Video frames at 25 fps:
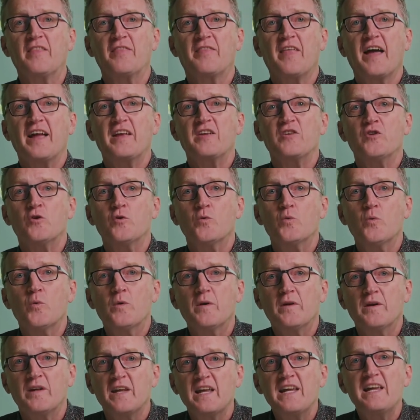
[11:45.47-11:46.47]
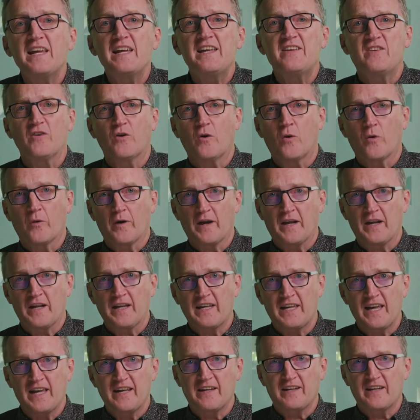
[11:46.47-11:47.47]
that you need or are going to
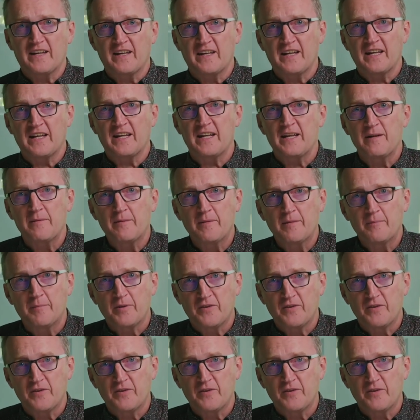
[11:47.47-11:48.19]
get in any